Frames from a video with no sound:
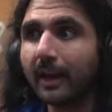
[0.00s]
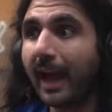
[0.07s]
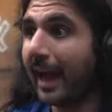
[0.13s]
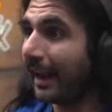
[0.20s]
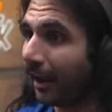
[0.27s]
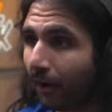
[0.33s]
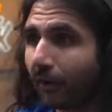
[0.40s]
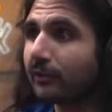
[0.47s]

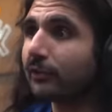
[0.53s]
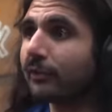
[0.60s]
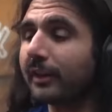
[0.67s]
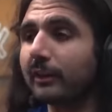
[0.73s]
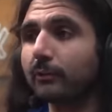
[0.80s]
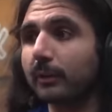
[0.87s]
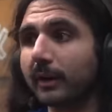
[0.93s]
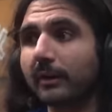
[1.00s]
and I also think
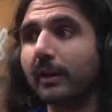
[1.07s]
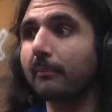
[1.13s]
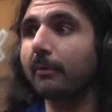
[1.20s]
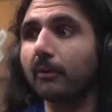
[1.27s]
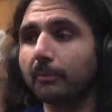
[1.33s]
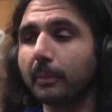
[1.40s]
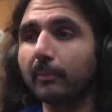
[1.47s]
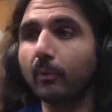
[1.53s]
it's what a number
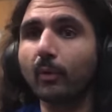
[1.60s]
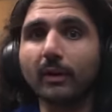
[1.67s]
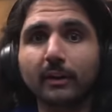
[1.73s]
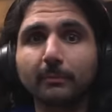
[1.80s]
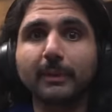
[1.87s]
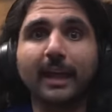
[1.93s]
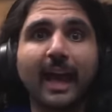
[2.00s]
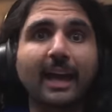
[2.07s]
of people wanted
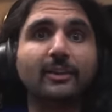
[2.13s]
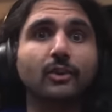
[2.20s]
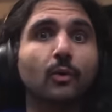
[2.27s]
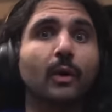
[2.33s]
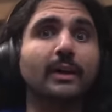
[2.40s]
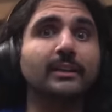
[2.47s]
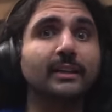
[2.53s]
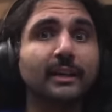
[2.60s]
but they had
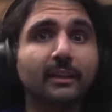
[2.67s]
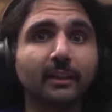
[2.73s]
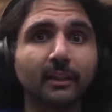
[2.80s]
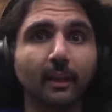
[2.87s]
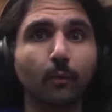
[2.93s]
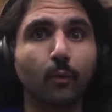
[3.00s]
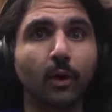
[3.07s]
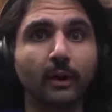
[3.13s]
no idea that
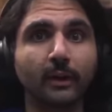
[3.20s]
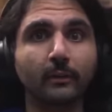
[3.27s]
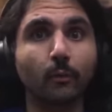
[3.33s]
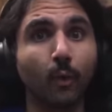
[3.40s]
they wanted.